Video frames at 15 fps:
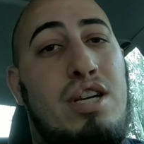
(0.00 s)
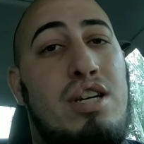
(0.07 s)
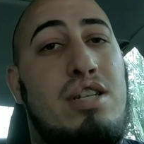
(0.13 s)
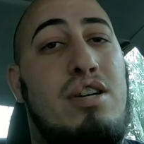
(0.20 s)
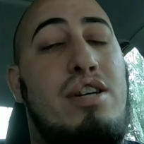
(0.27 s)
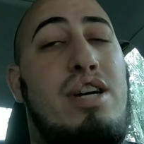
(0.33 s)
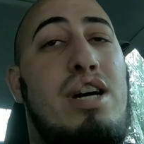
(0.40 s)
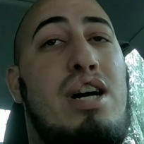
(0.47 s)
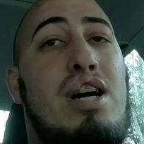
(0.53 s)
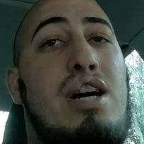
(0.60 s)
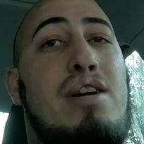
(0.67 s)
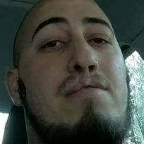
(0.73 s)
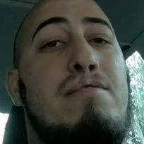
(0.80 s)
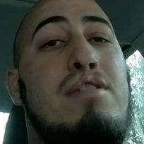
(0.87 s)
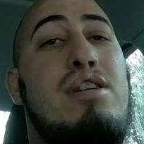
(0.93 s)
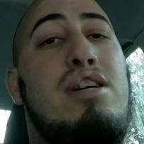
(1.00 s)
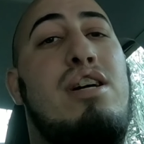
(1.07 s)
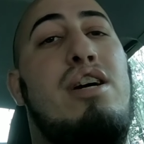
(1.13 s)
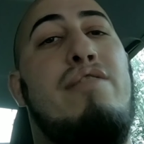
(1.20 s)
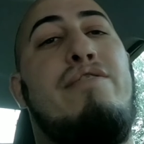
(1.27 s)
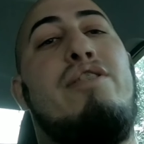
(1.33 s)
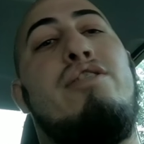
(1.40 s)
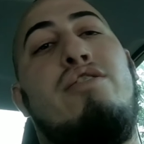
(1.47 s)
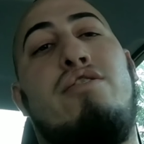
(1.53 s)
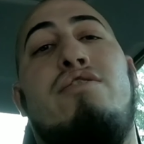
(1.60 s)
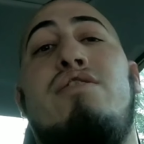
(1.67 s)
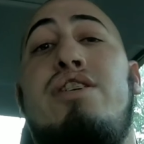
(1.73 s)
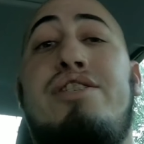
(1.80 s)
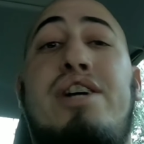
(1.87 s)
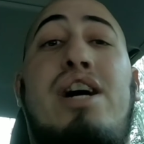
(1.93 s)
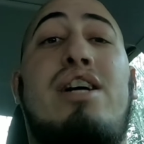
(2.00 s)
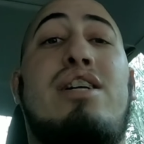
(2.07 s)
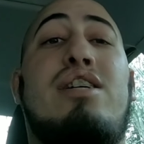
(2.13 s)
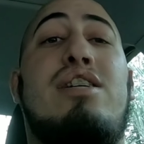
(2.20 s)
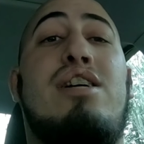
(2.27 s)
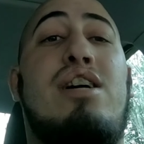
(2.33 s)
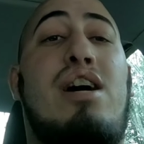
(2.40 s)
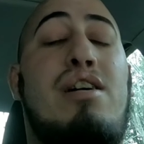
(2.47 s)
So yeah, if you're new to the channel,